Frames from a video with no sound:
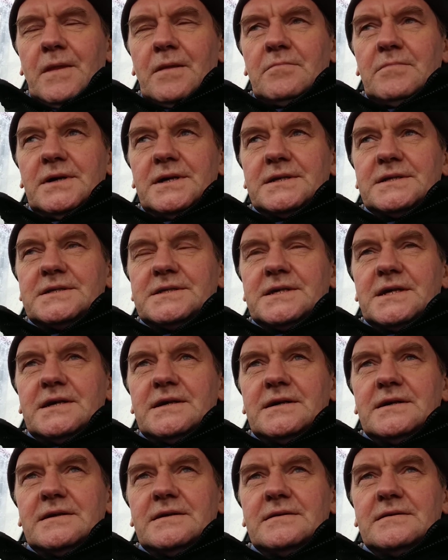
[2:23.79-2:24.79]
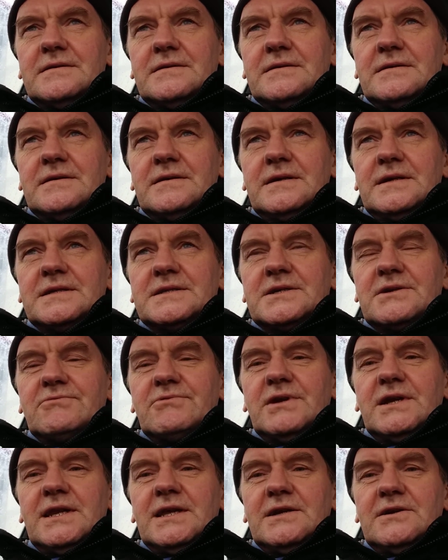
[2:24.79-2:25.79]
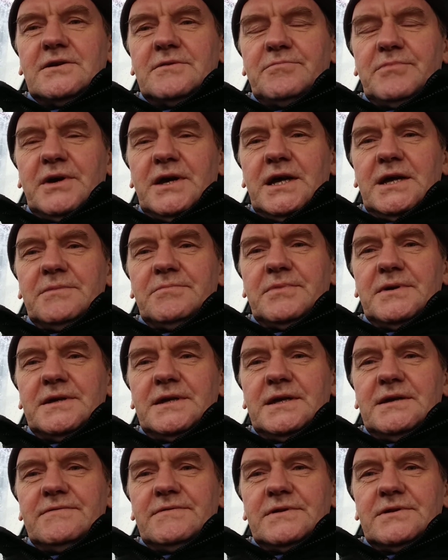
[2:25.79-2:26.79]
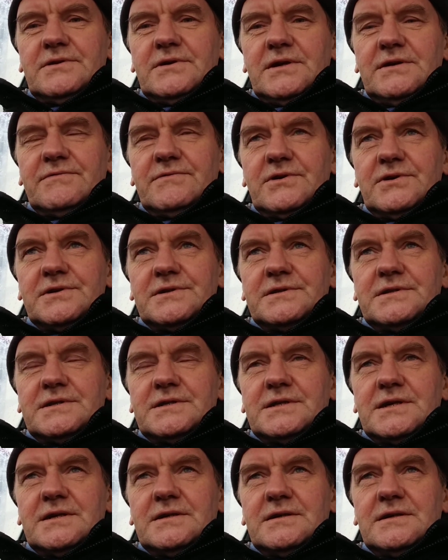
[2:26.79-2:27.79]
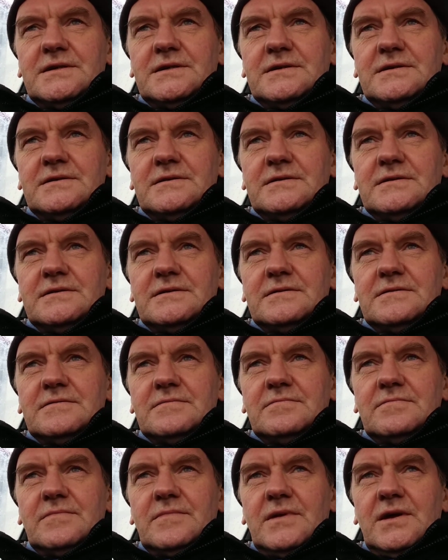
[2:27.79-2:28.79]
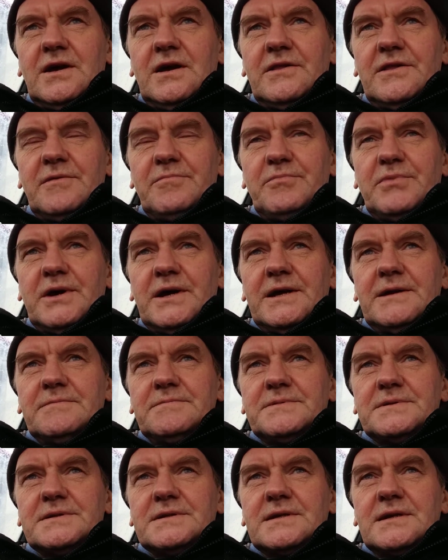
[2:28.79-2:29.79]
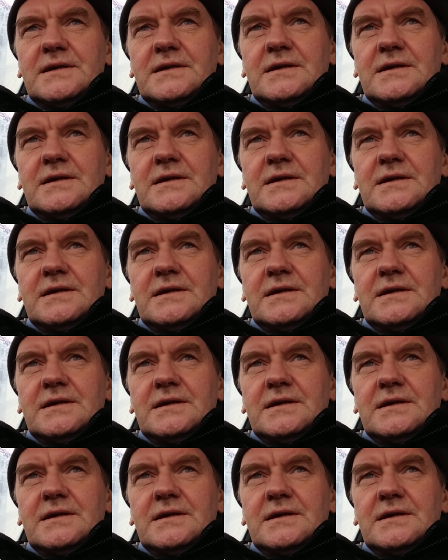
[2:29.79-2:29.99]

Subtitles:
but it's a really good pipe, and even though I've got other pipes,